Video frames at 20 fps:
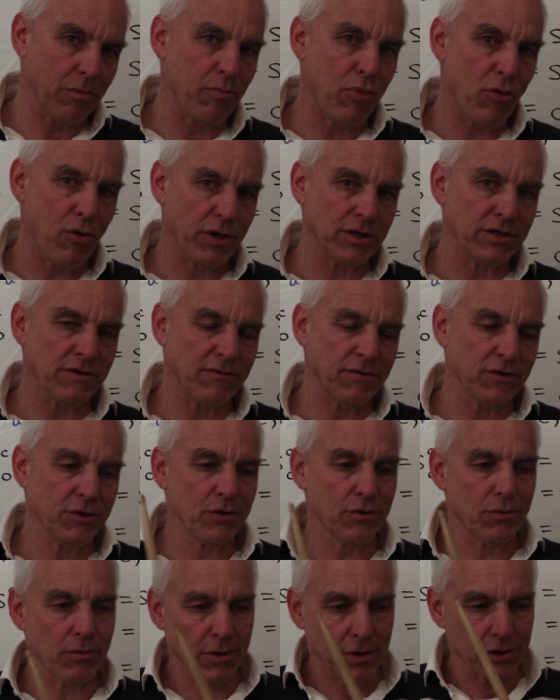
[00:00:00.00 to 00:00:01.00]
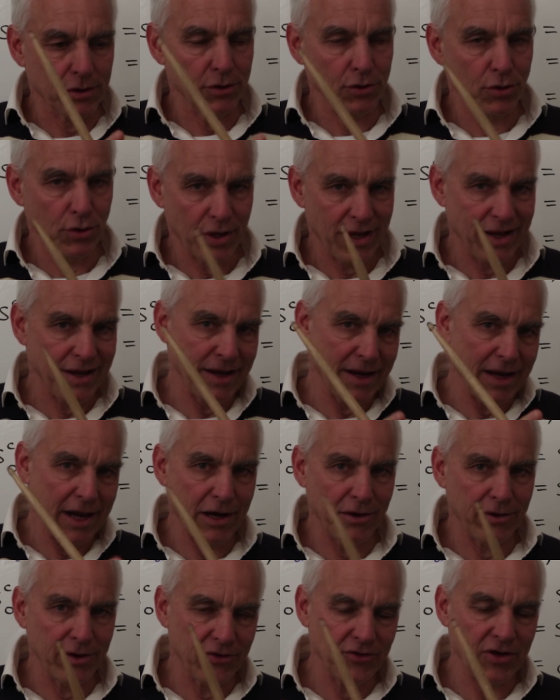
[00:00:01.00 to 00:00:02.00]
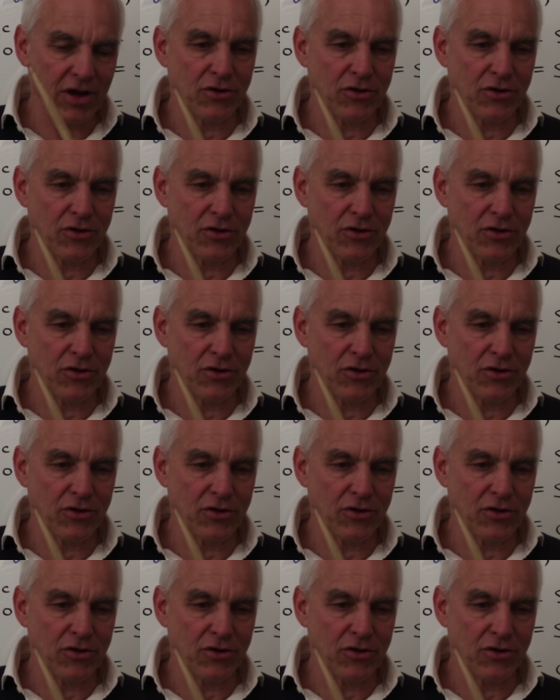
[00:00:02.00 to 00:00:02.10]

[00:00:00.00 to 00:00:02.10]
point of view where you're looking at areas